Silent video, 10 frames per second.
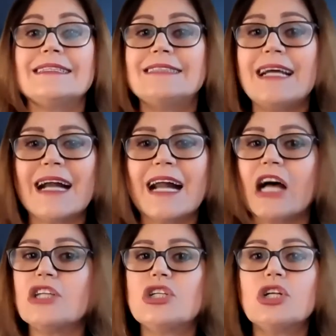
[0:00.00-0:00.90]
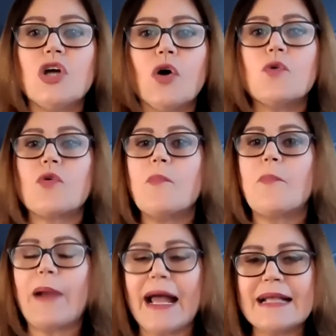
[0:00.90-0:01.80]
There are no
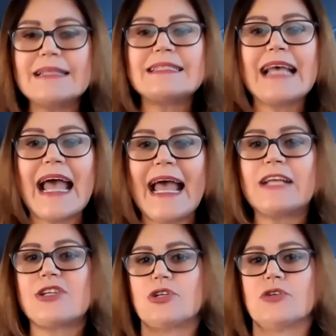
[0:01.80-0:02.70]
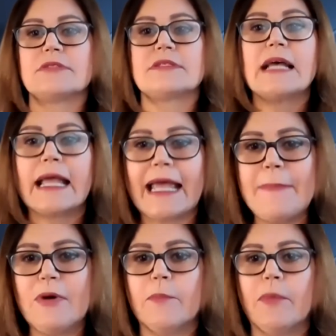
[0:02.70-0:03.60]
compliance actions
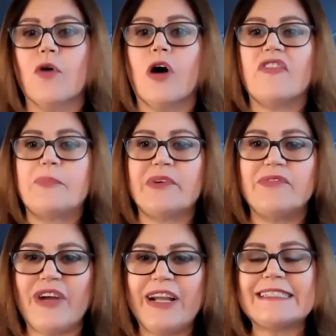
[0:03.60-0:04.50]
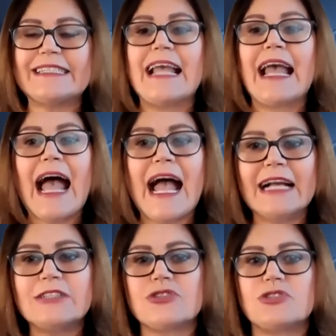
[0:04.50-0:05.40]
capable of preventing
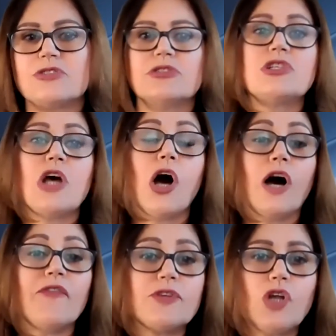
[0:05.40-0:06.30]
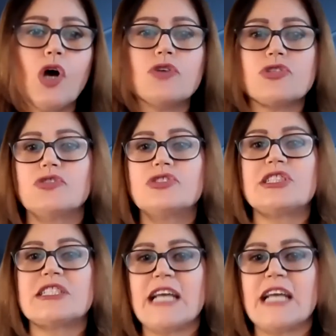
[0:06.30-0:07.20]
attitudes of those who
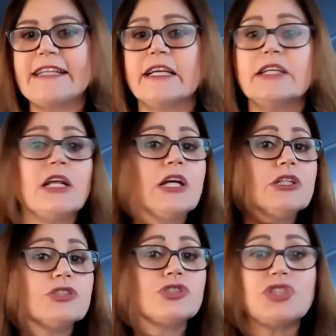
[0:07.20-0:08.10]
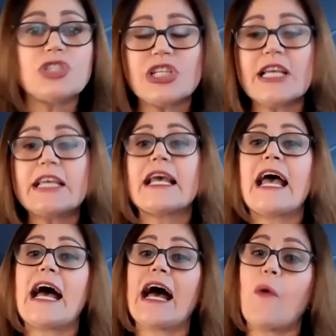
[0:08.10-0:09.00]
decided to
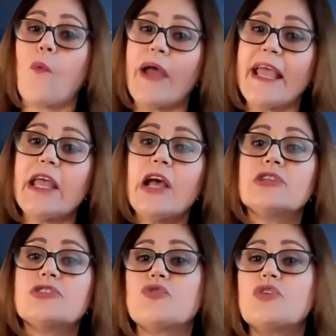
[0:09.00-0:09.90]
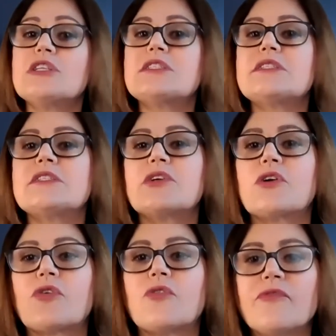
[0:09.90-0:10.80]
seek a way to
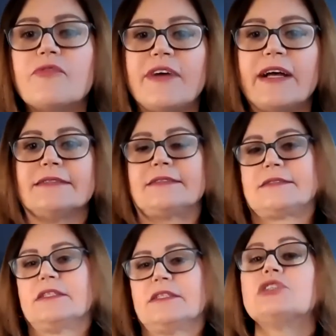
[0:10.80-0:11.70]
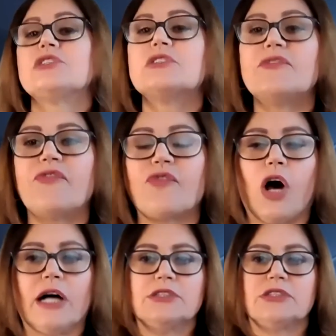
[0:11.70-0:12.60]
circumvent,
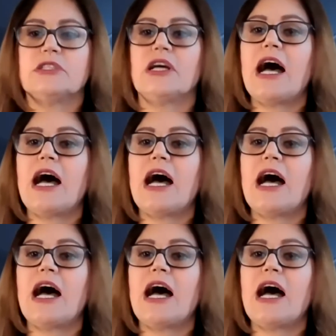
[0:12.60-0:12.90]
defraud,